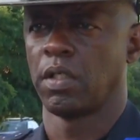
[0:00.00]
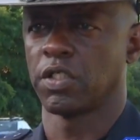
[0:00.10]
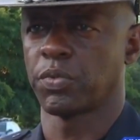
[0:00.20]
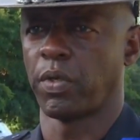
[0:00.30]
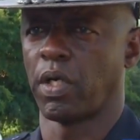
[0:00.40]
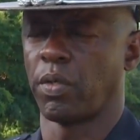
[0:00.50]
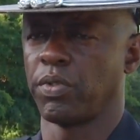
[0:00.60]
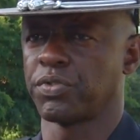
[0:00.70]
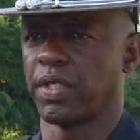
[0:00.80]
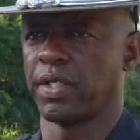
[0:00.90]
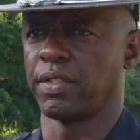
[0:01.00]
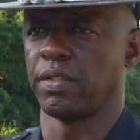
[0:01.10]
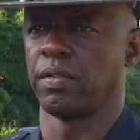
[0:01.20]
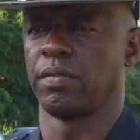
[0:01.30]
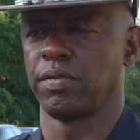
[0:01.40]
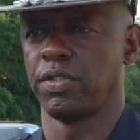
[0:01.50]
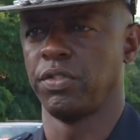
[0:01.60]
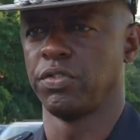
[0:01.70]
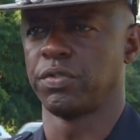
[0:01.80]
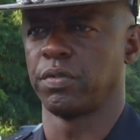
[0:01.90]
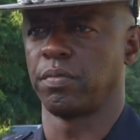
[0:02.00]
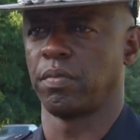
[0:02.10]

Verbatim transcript: Yes, we are. We're trying to use